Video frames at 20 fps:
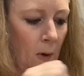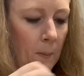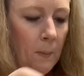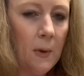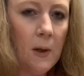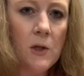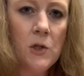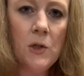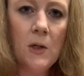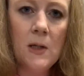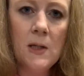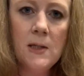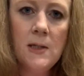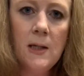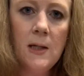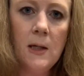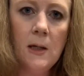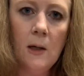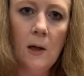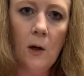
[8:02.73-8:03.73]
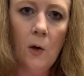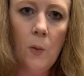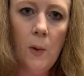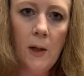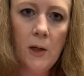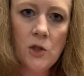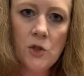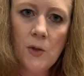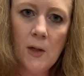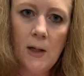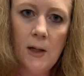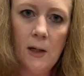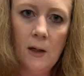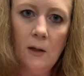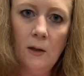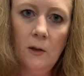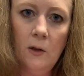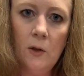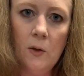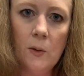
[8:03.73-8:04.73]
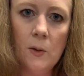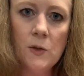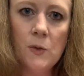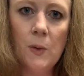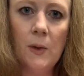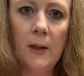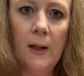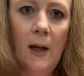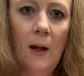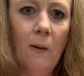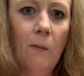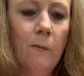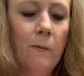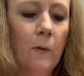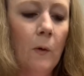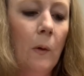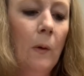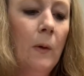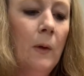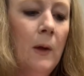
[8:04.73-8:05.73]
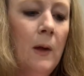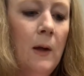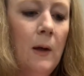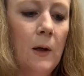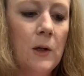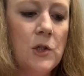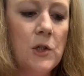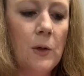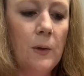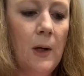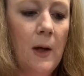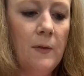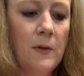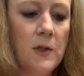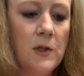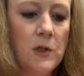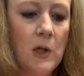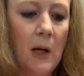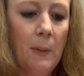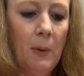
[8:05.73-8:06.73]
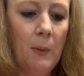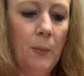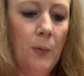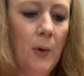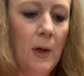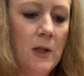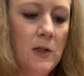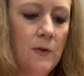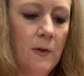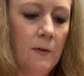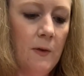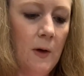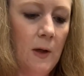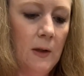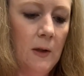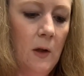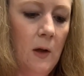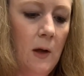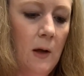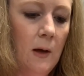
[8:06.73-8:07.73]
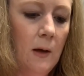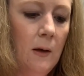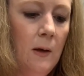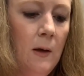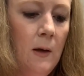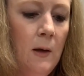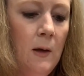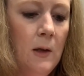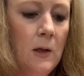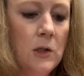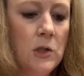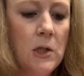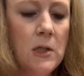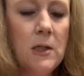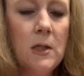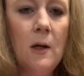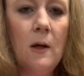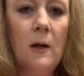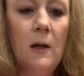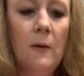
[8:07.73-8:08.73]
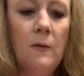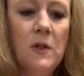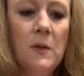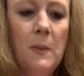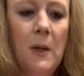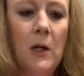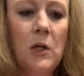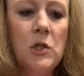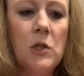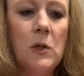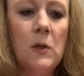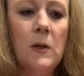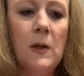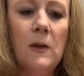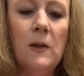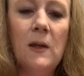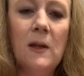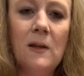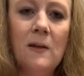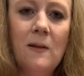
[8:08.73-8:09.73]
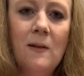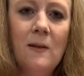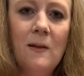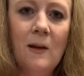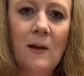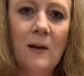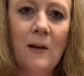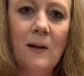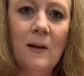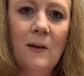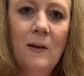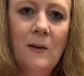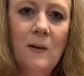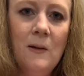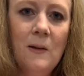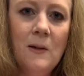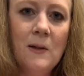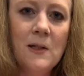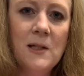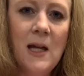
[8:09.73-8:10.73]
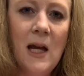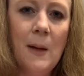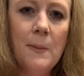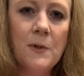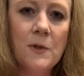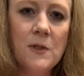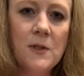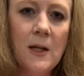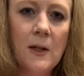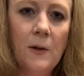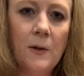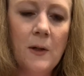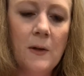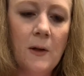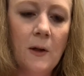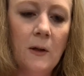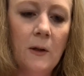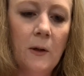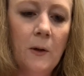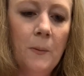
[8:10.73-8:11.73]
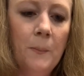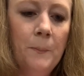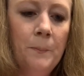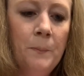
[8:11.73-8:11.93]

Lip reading: But as you can see, a quick drying glue is really helpful, because you don't have to stop and press for very long, just long enough to make sure that the tabs are settled in the glue.